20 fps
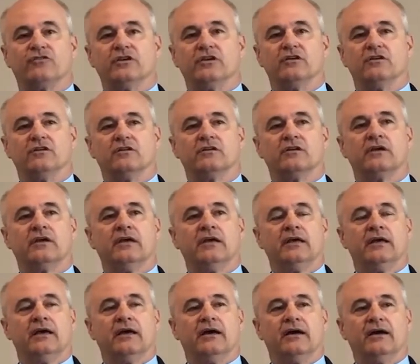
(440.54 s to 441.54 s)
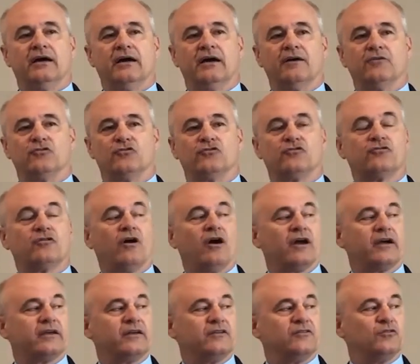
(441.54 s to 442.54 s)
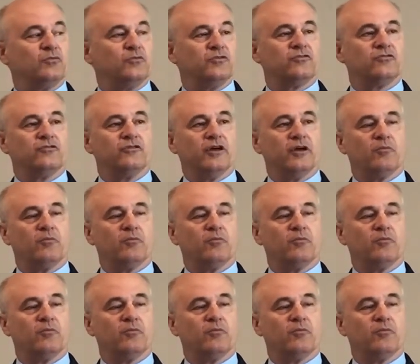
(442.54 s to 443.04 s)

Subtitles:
field. I was just talking to Mr.